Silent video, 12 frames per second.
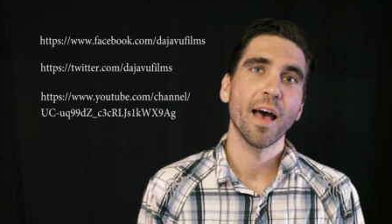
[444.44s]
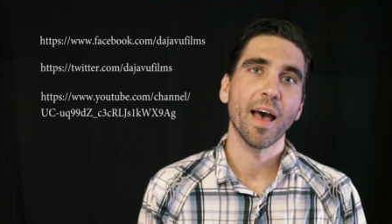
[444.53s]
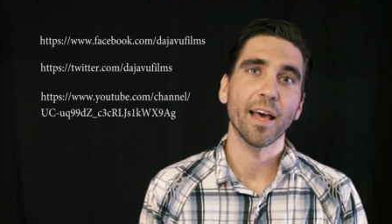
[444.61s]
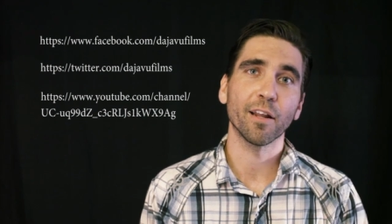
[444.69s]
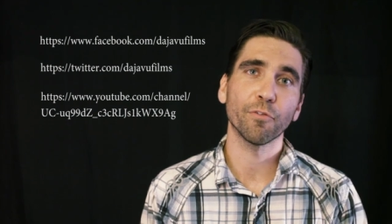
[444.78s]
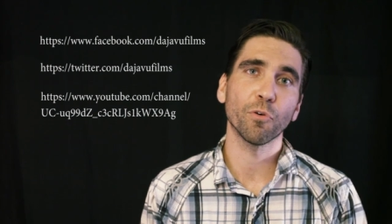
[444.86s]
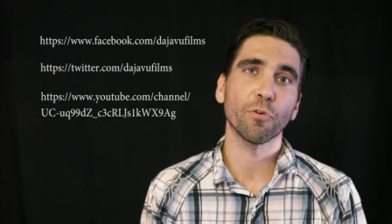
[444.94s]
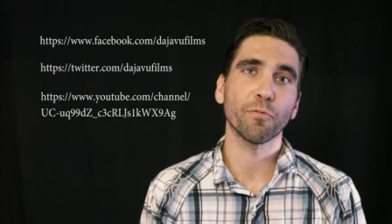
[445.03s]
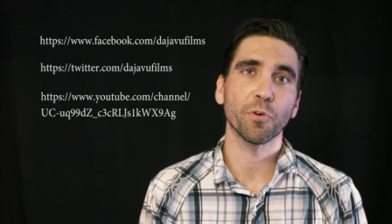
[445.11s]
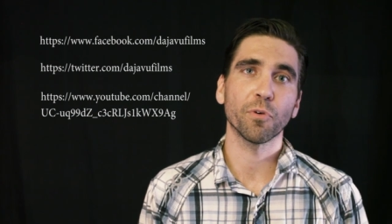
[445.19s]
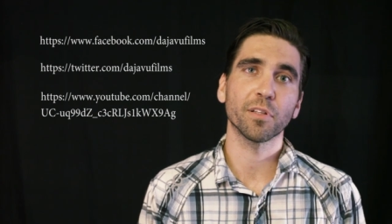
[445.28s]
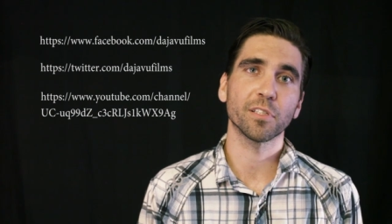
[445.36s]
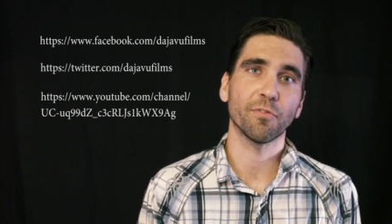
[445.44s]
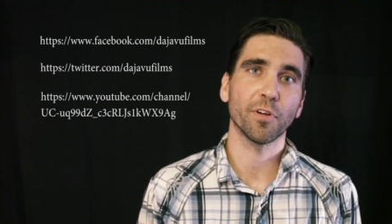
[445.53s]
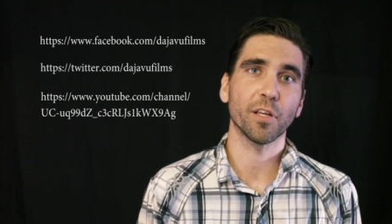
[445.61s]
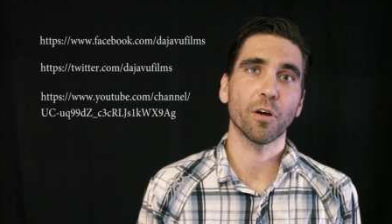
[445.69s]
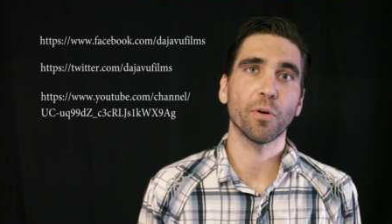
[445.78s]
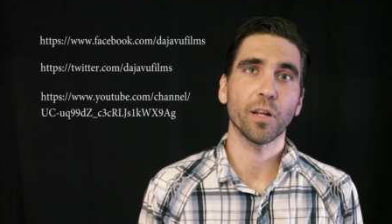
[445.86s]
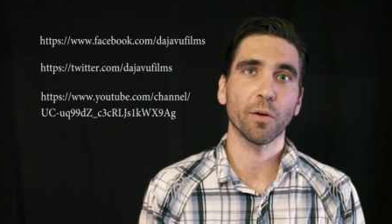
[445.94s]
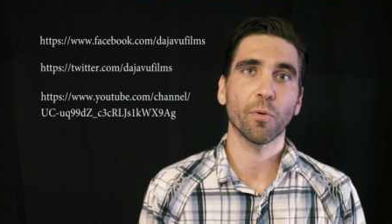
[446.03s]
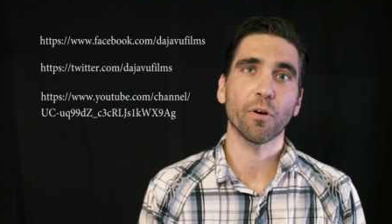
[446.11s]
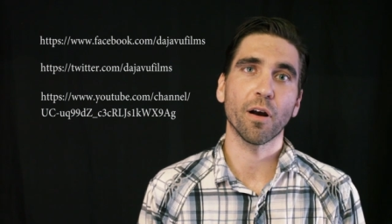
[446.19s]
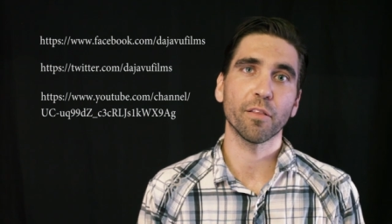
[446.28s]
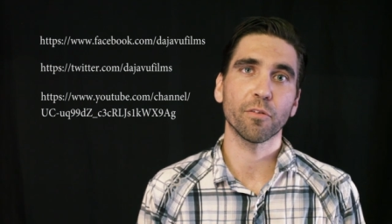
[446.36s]
and if you are viewing this video
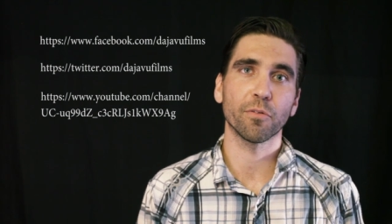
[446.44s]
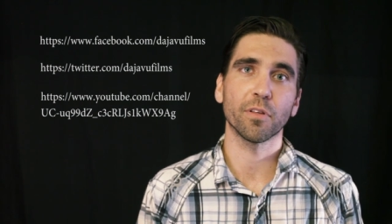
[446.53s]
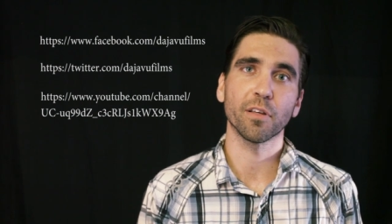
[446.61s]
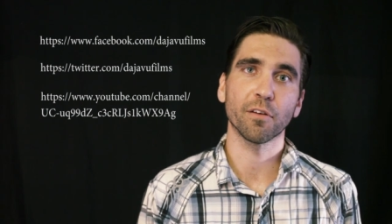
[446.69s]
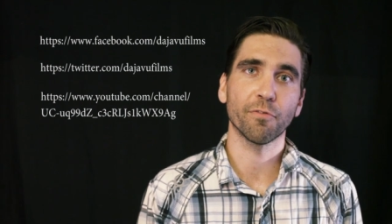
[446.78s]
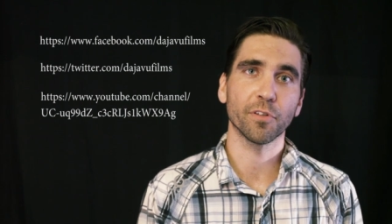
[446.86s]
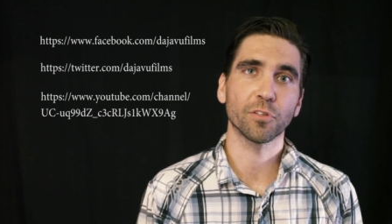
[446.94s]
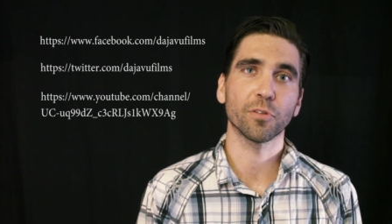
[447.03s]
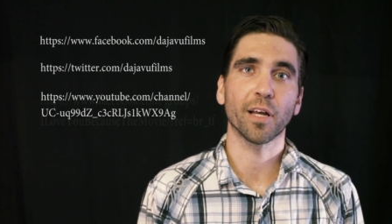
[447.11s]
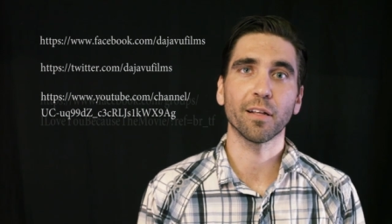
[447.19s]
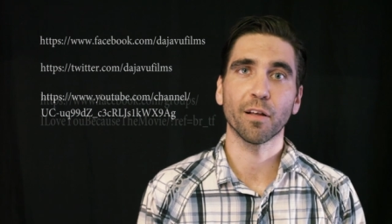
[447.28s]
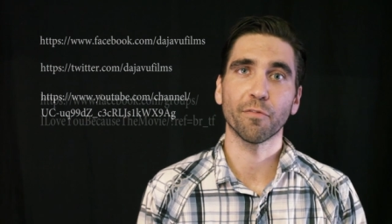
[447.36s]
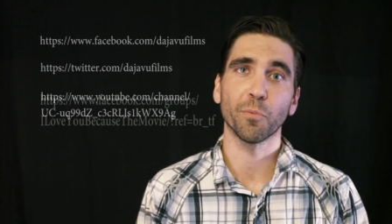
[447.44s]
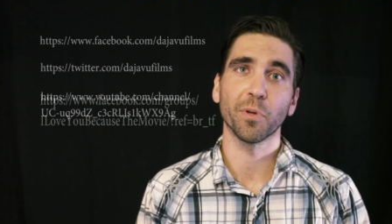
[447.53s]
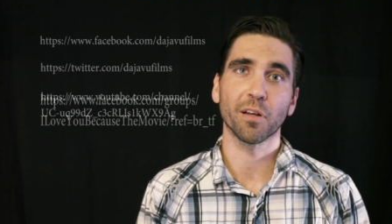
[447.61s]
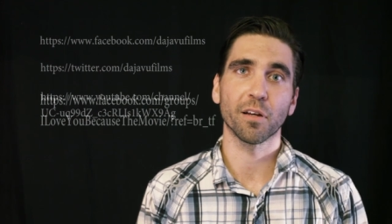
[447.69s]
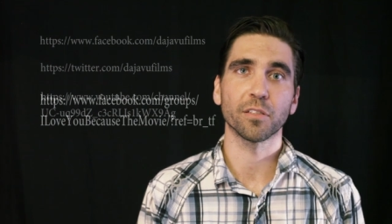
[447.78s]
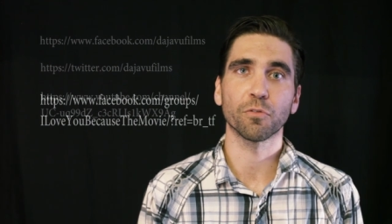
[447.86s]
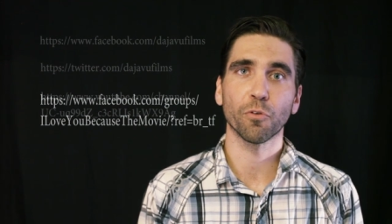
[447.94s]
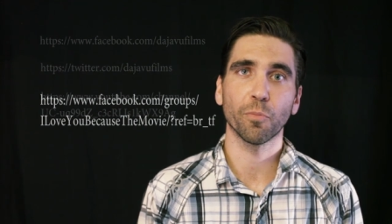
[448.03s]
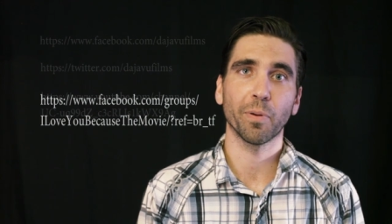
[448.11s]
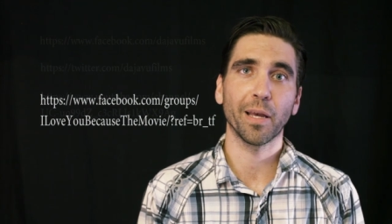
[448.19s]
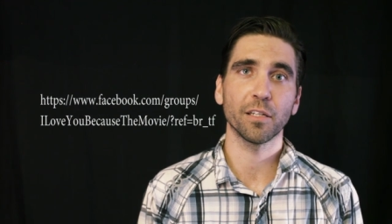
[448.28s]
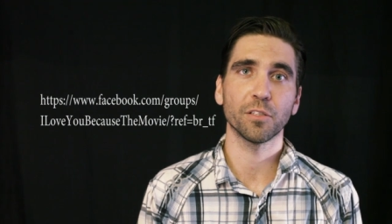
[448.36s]
anywhere other than the official I Love You Because group
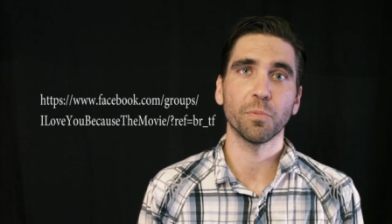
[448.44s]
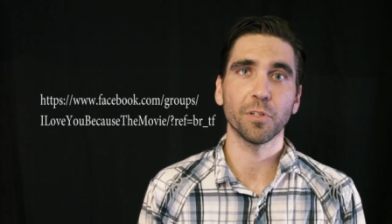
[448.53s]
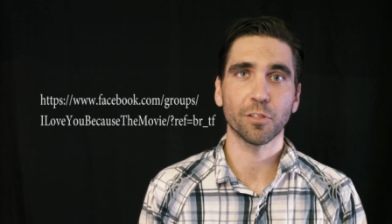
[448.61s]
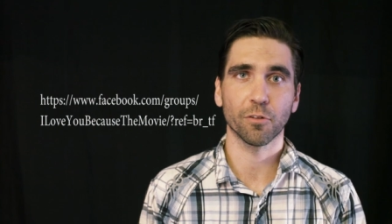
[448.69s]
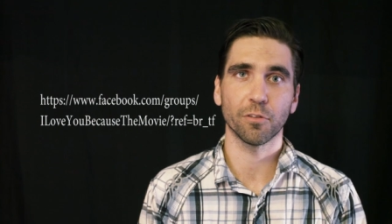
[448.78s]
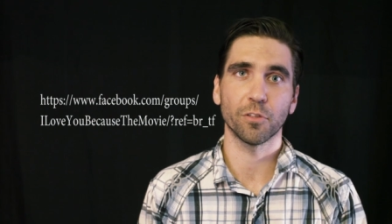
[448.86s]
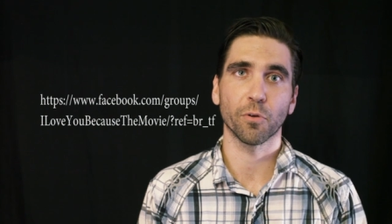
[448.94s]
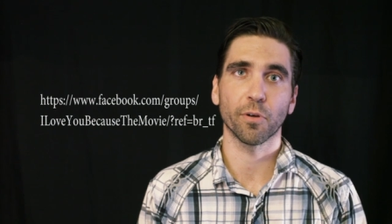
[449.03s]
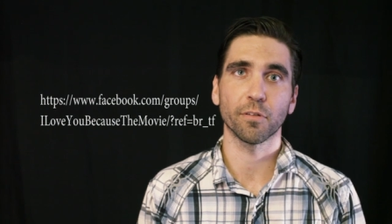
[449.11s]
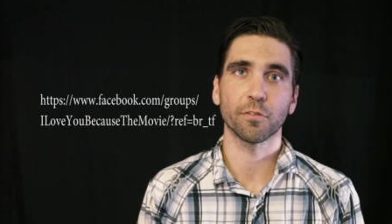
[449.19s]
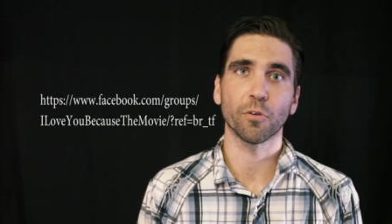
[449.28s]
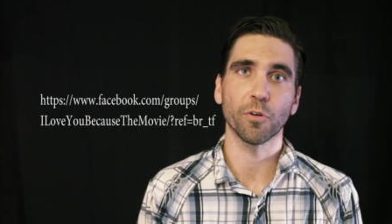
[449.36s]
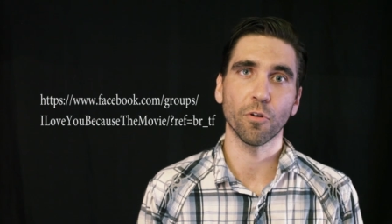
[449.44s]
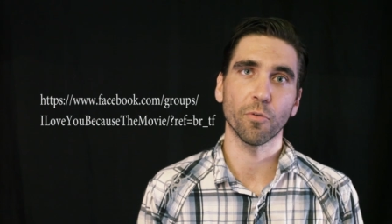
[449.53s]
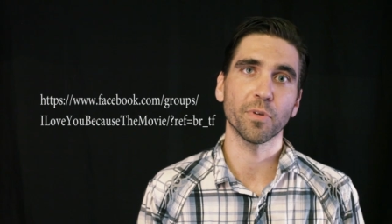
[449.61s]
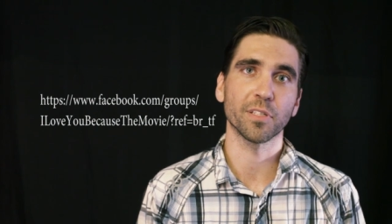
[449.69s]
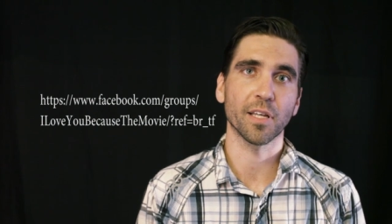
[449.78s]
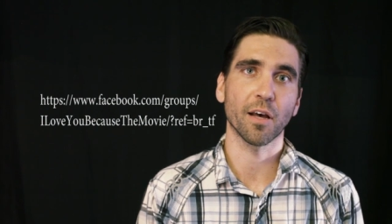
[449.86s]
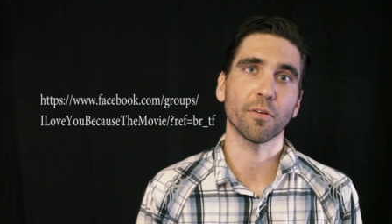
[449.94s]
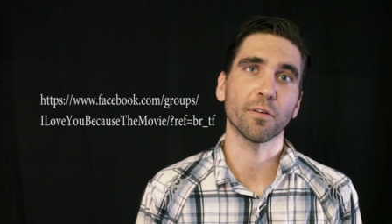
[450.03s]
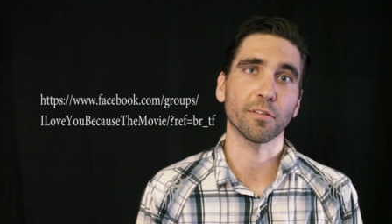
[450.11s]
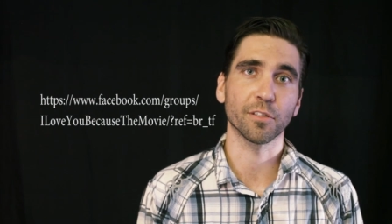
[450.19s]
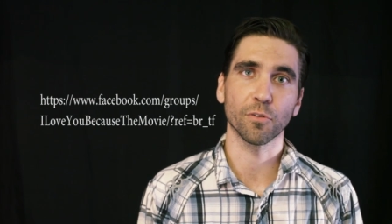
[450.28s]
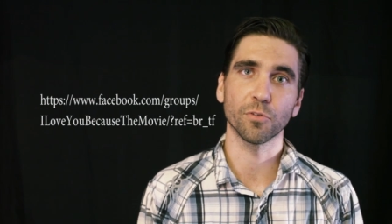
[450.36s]
page, be sure to join so you don't miss out on
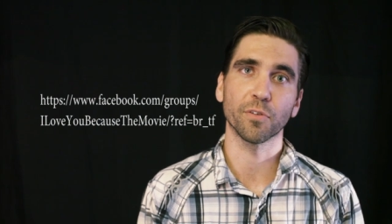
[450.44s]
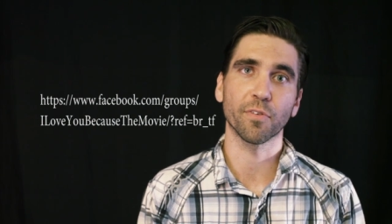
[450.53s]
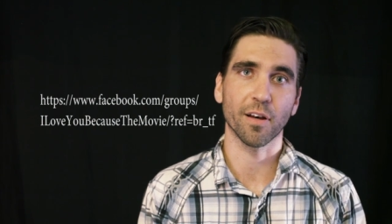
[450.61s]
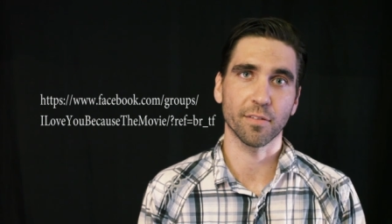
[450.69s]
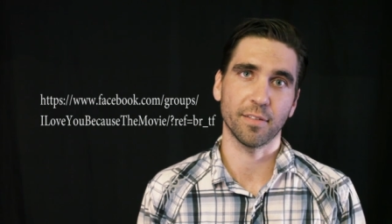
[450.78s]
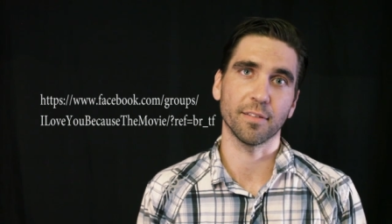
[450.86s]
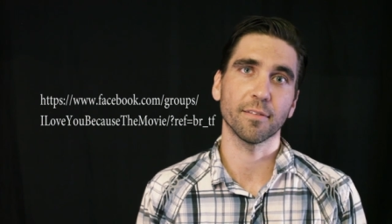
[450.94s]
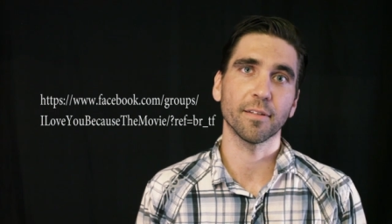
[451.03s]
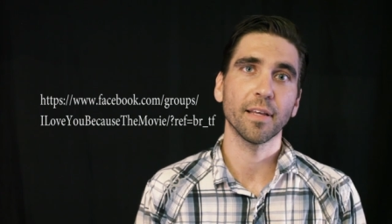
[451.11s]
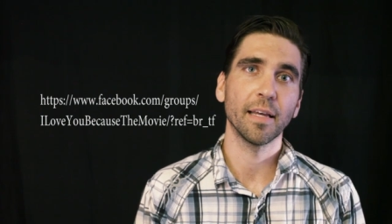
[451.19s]
exclusive content.